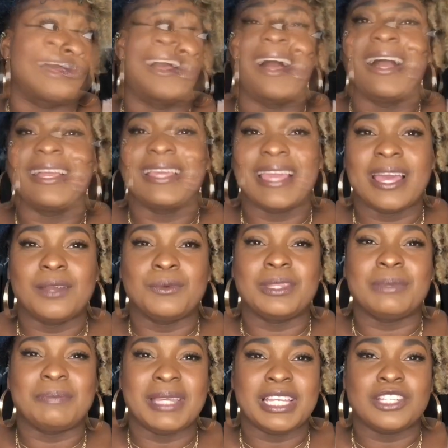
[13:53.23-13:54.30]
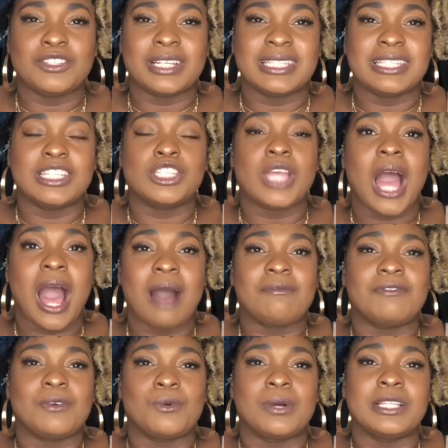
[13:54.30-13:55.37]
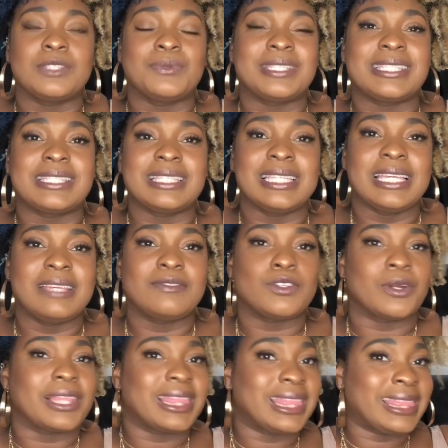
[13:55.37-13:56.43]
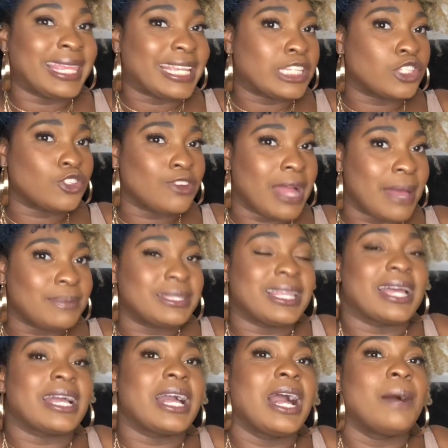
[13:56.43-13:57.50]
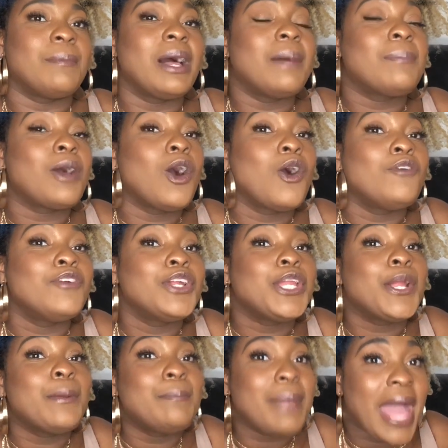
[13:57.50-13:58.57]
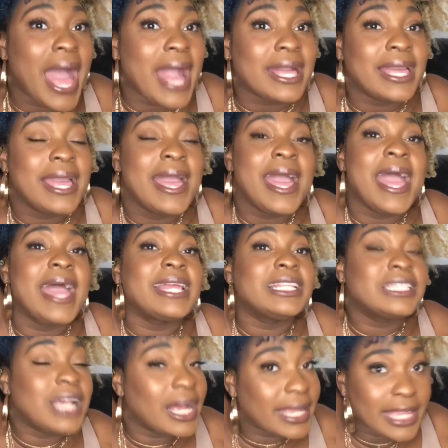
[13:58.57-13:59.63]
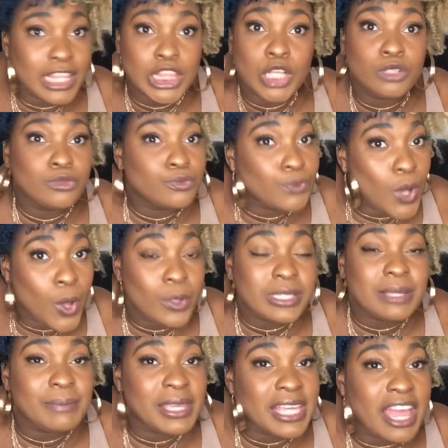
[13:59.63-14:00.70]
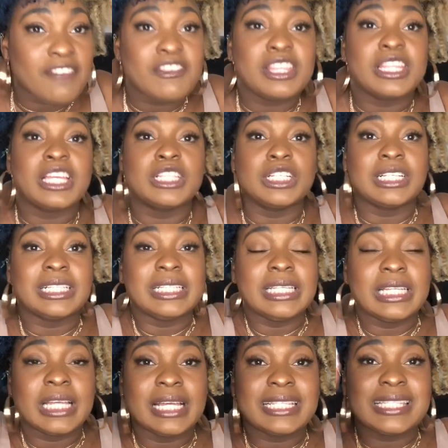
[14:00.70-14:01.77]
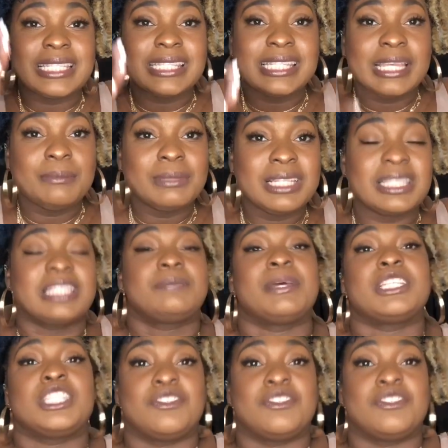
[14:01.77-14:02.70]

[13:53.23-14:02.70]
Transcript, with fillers: Again, with midi dresses, opt for ones with sleeves or thick straps that come up over your back and tuck in those rolls and make everything look clean cut and seamless, especially